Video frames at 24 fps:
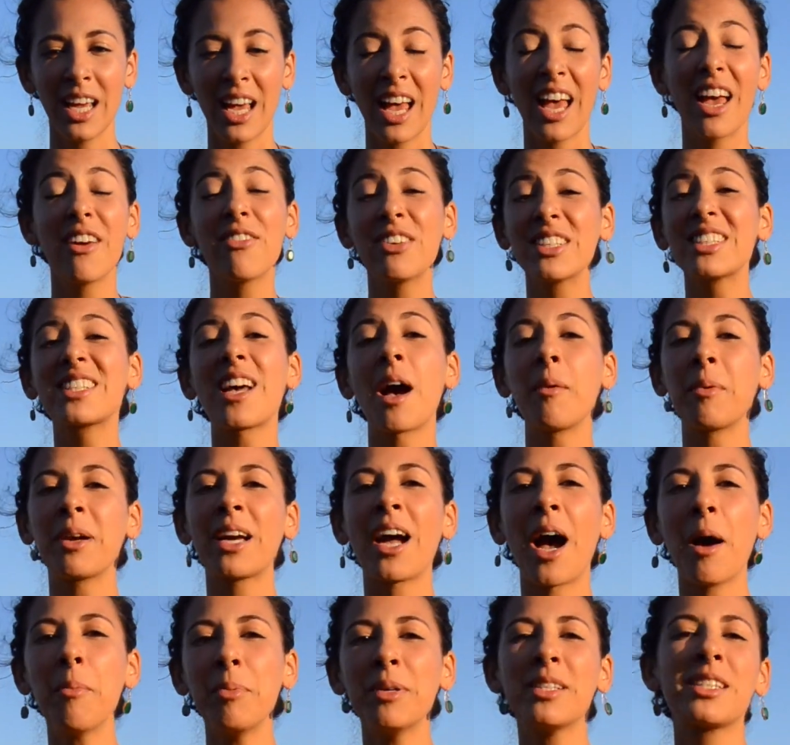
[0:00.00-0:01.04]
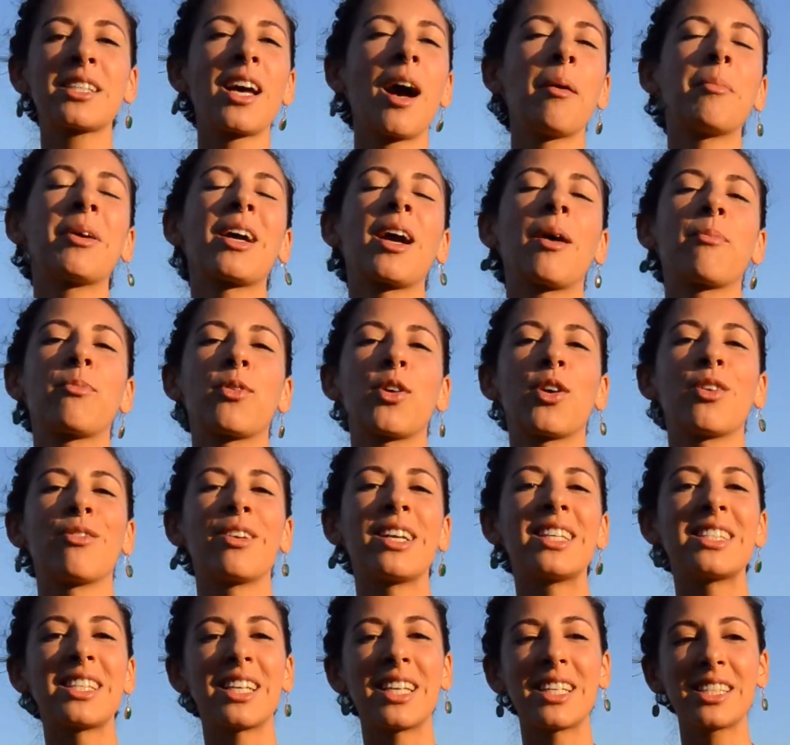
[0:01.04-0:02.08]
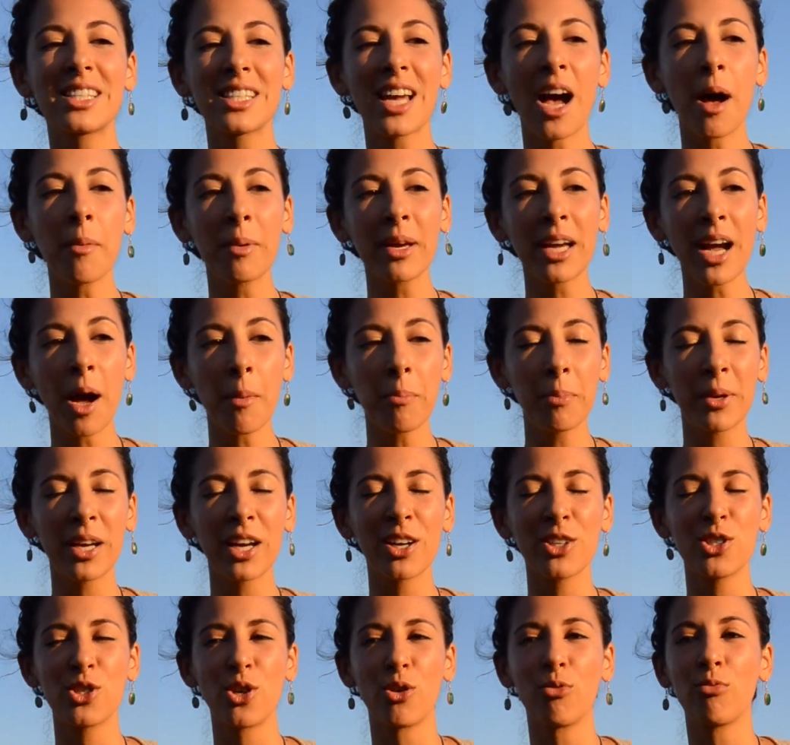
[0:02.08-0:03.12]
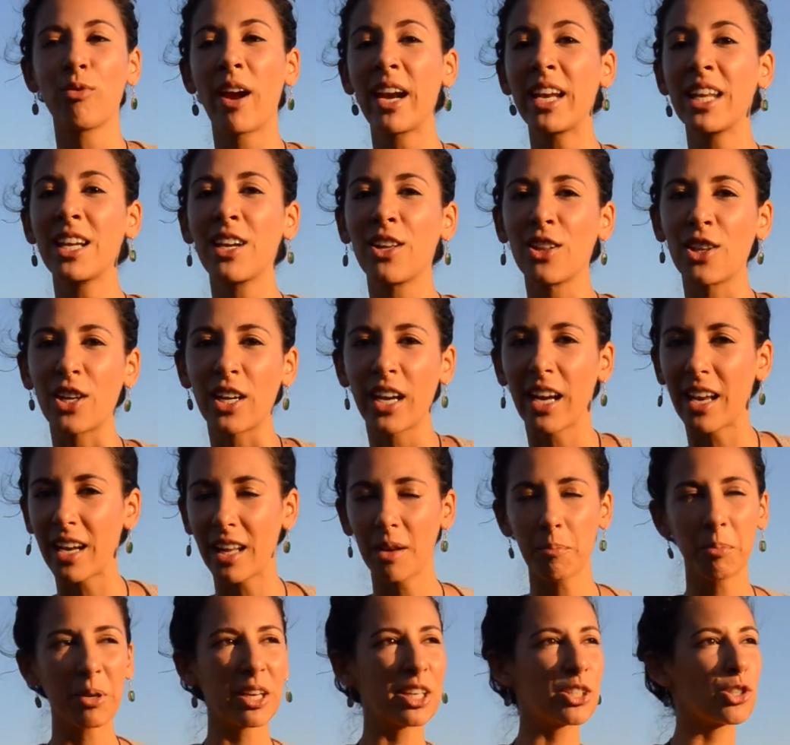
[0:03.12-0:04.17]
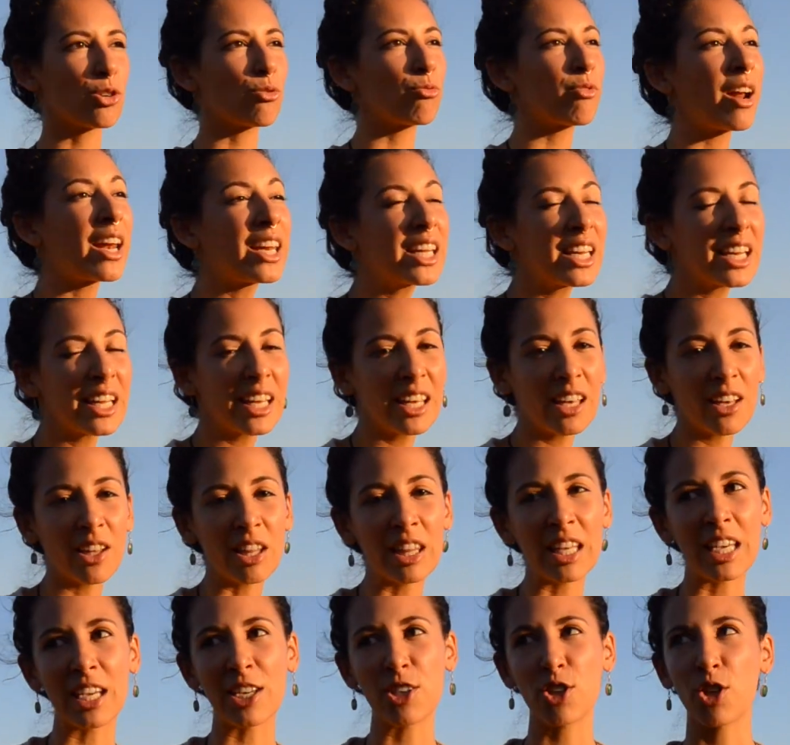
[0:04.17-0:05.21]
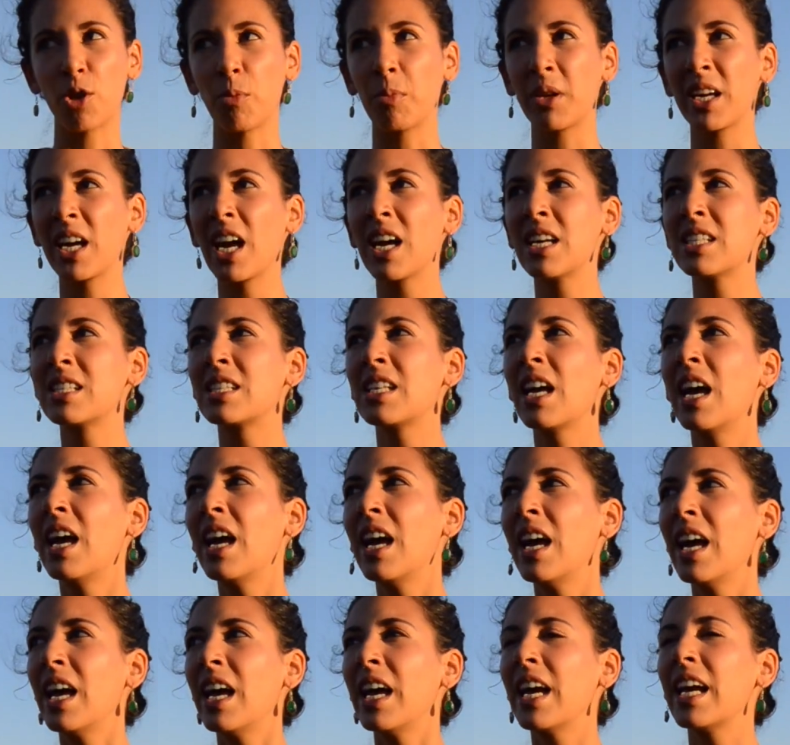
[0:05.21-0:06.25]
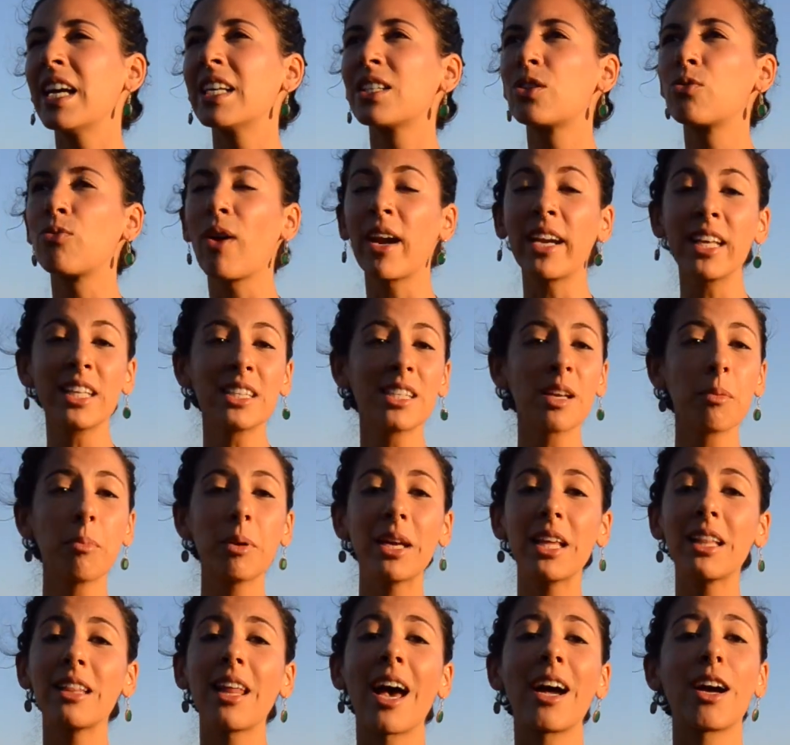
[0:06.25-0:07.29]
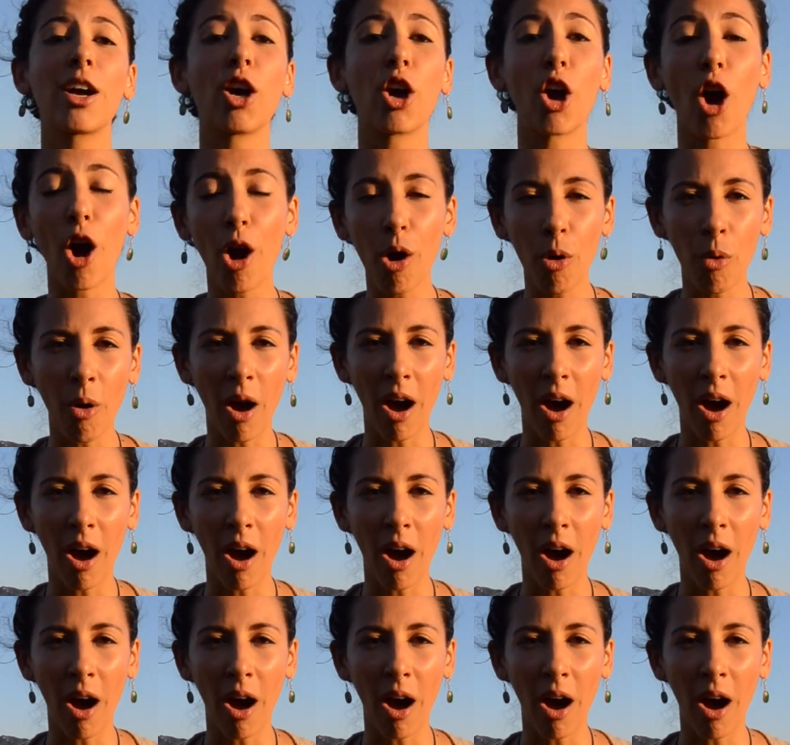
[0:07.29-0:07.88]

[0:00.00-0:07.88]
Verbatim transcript: if it's coming up, it's coming up for a reason. It's coming up because you're ready to look at it, because you're ready to heal the issue, because it's ready to be let go